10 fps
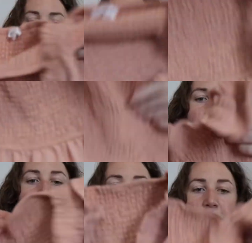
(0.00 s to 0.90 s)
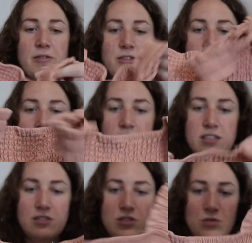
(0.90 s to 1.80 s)
um, I really like
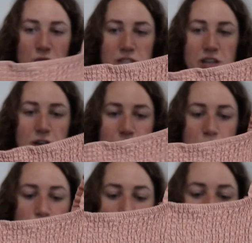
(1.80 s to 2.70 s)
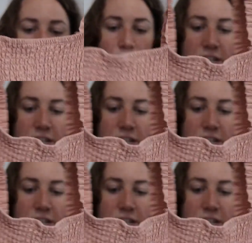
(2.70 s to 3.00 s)
this. It's really comfortable.